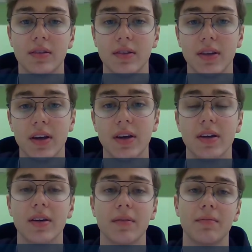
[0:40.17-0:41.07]

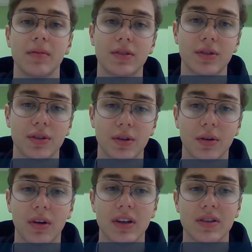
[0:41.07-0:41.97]
They started to
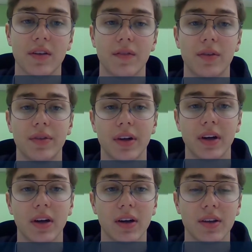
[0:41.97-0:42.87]
colonize South
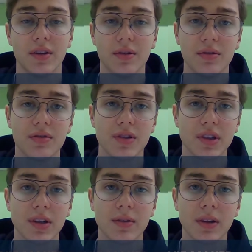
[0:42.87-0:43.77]
Africa and use
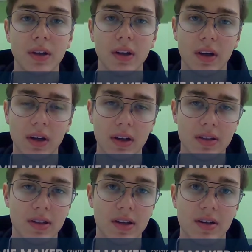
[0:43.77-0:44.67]

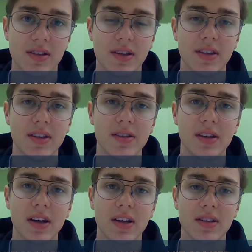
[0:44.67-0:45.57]
their cities
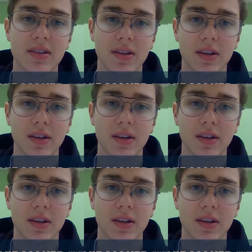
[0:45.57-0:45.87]
as